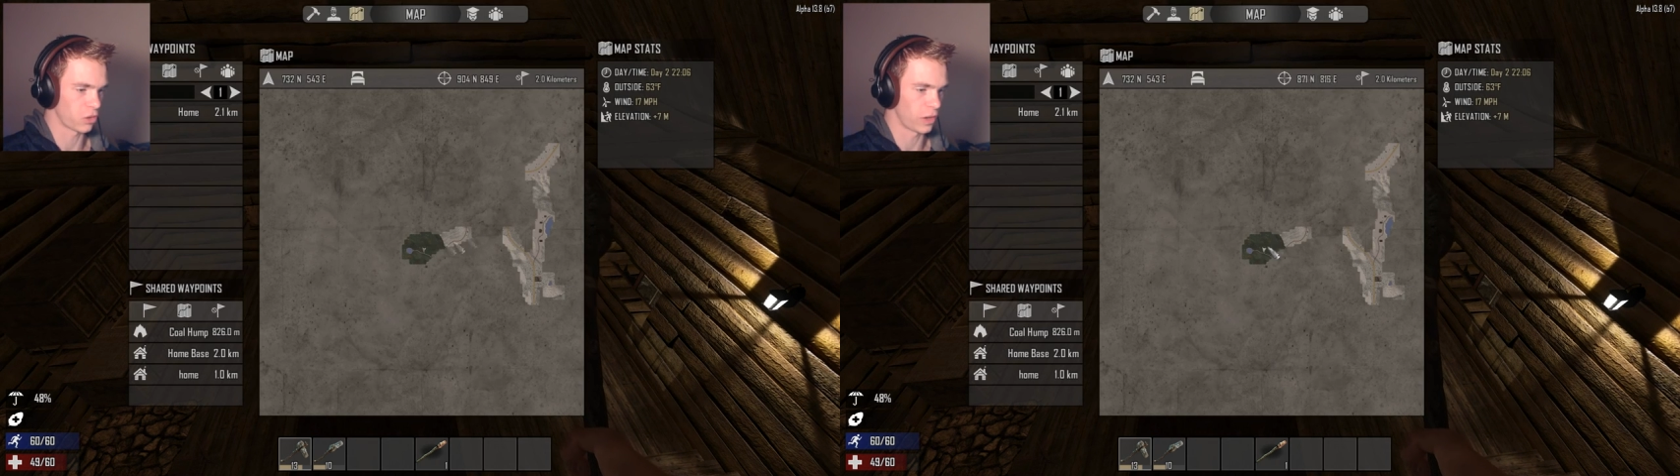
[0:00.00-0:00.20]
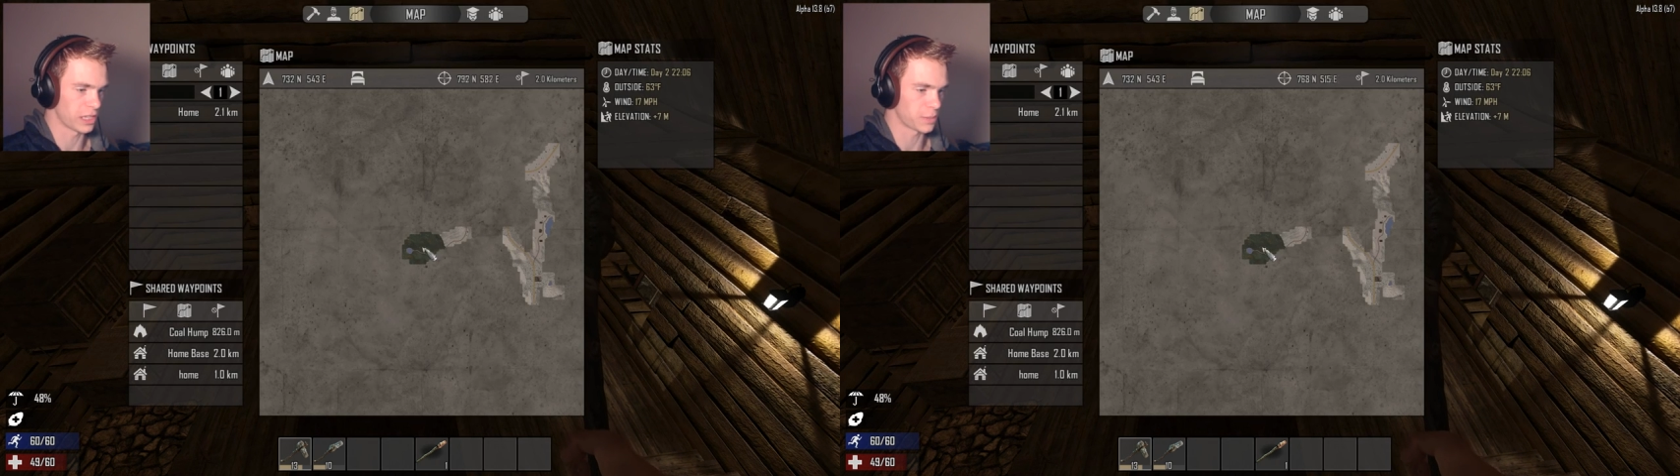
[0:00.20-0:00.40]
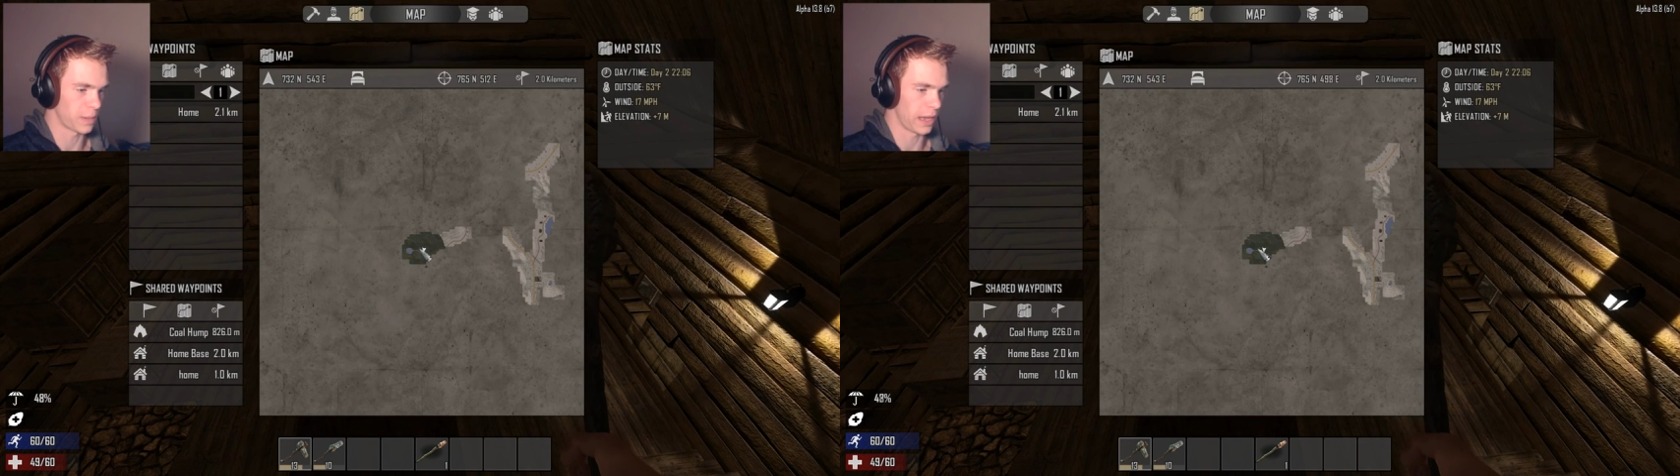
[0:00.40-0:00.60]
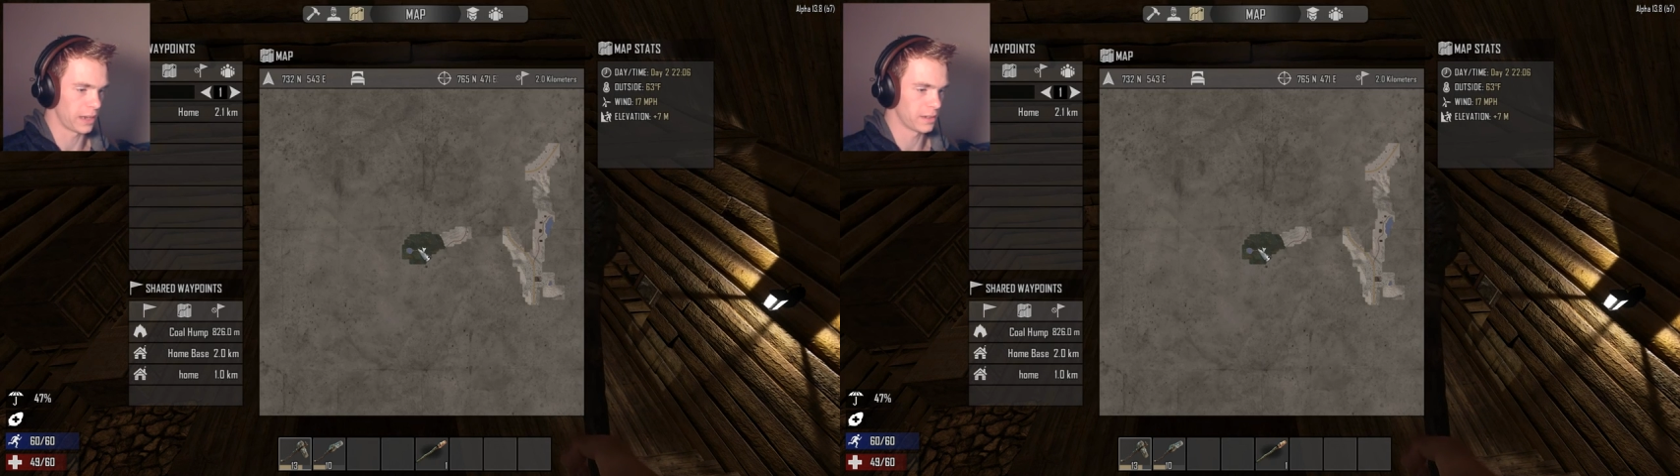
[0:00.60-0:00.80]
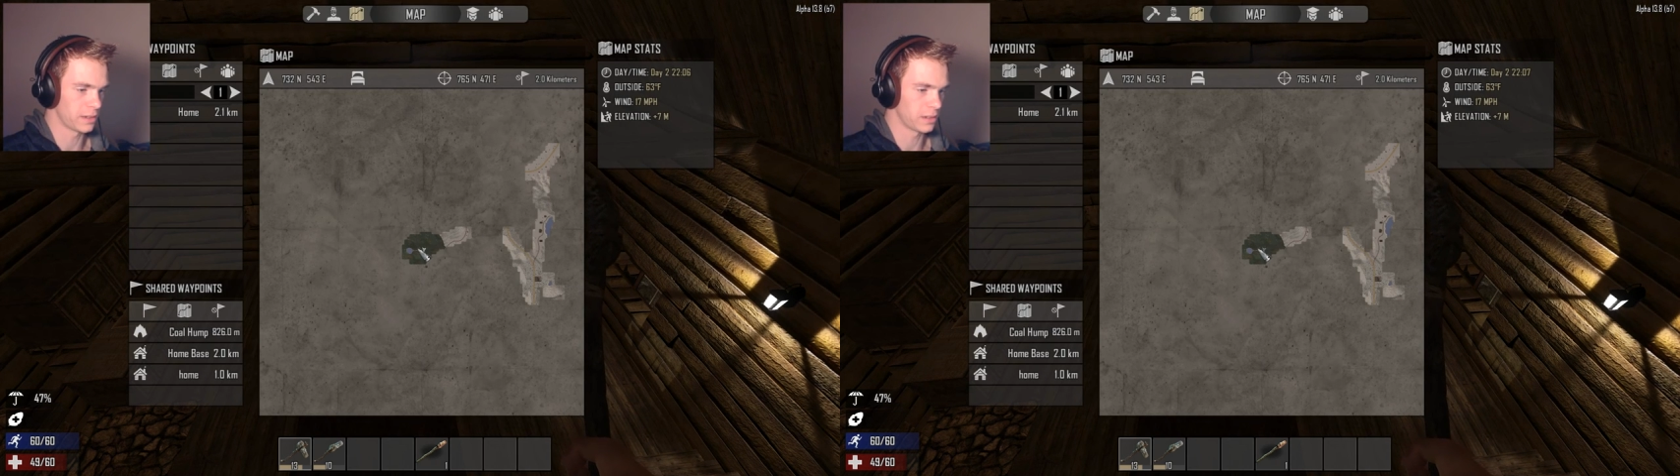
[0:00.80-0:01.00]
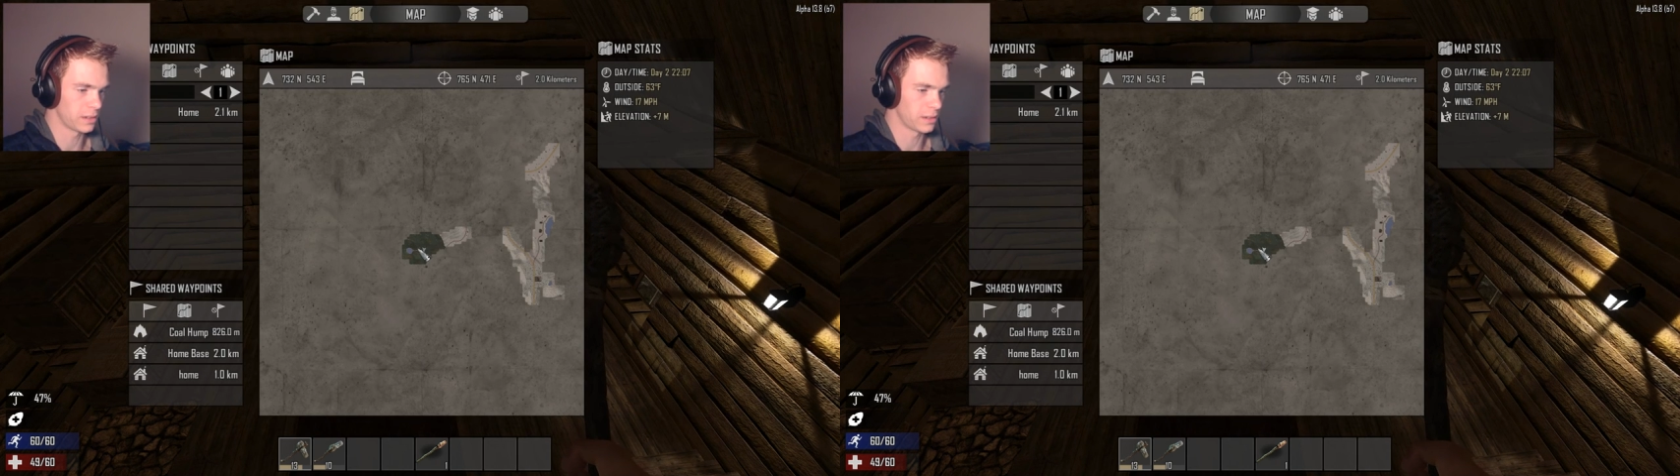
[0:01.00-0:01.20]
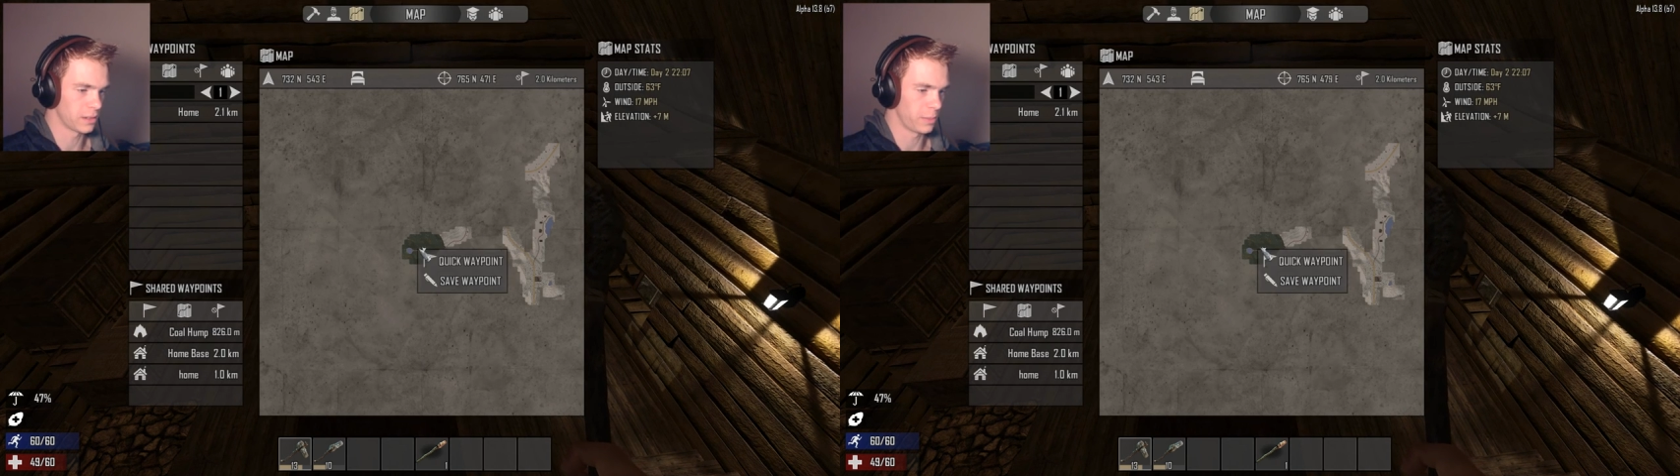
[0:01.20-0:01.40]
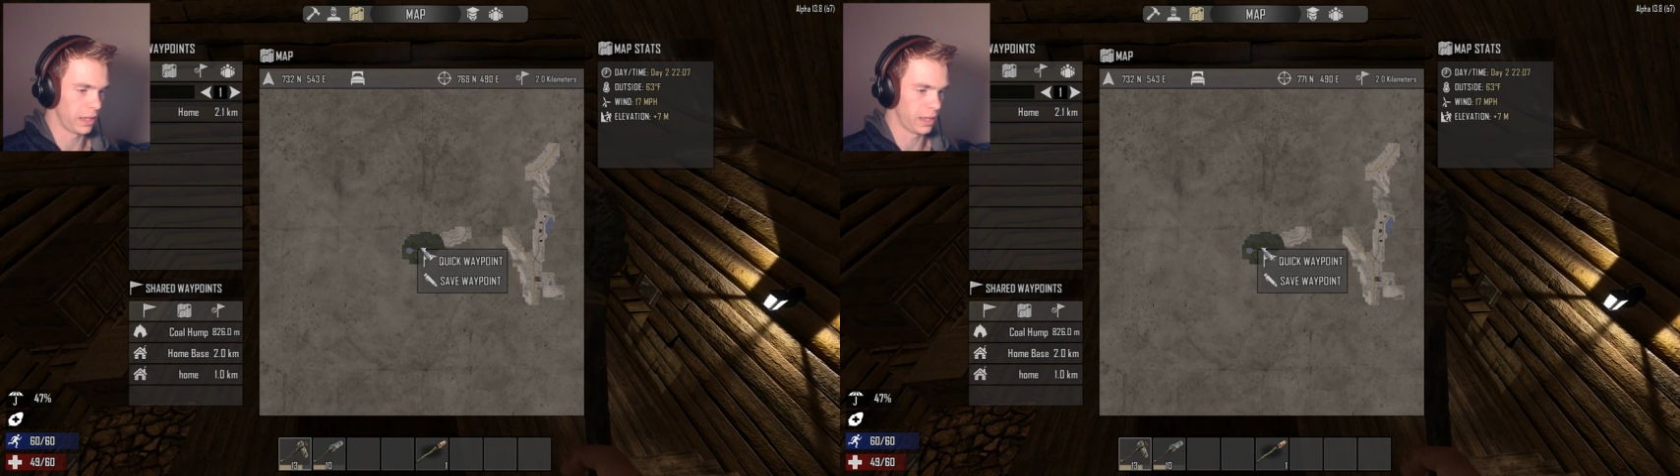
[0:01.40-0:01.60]
great spot to
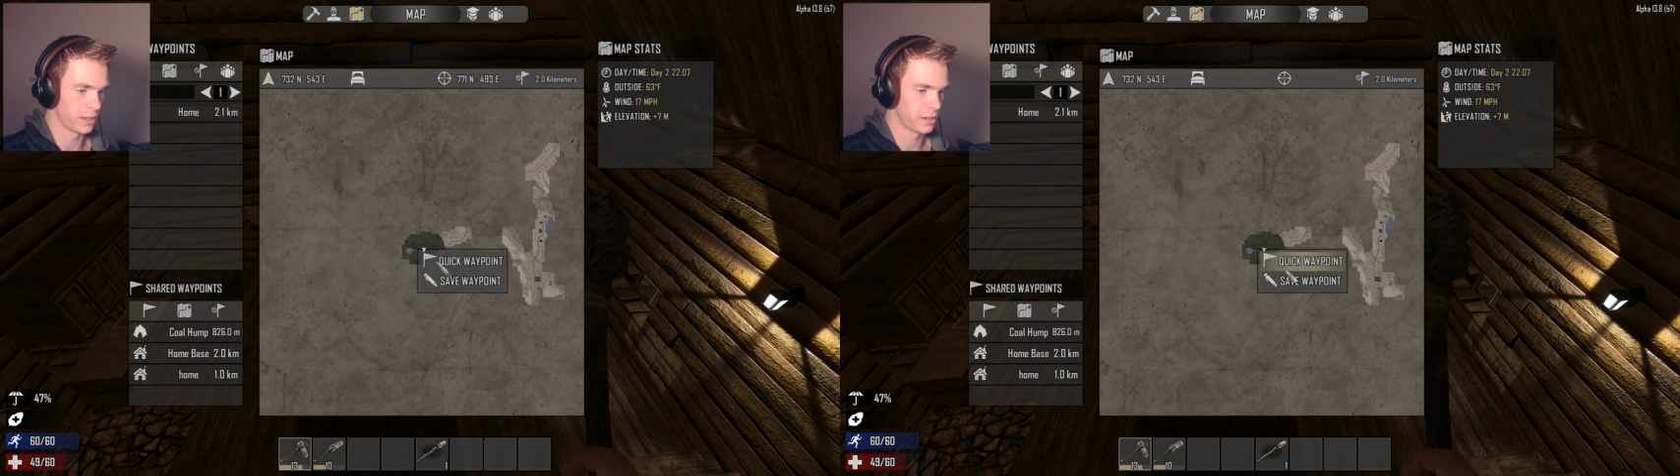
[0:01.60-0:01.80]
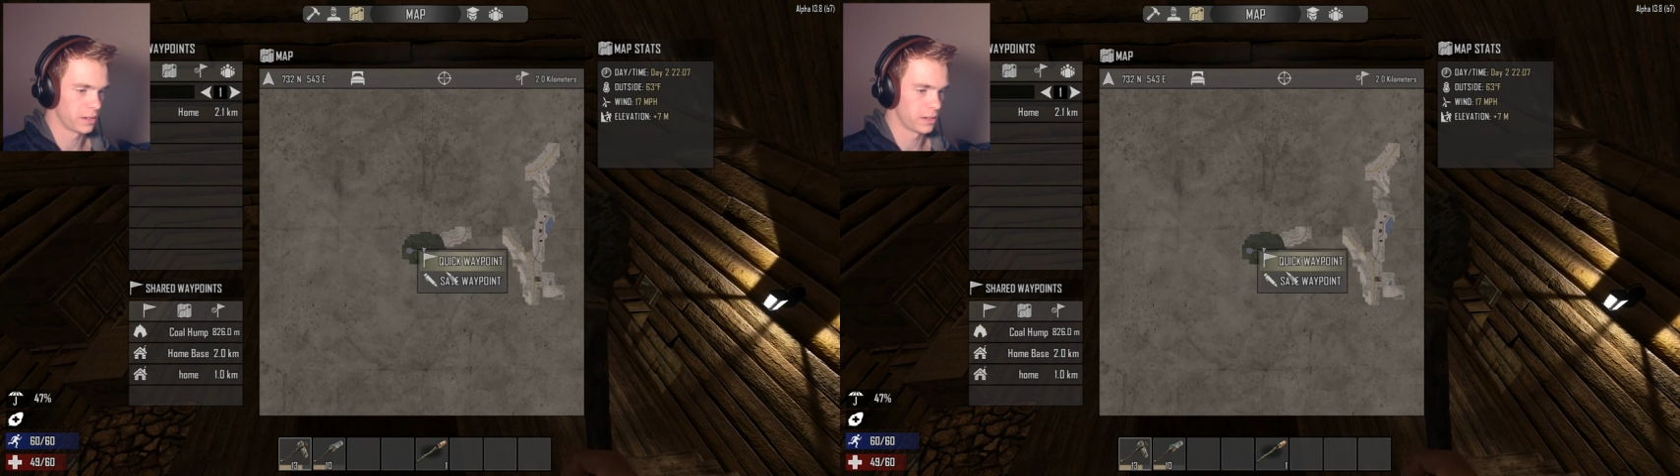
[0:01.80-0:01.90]
be.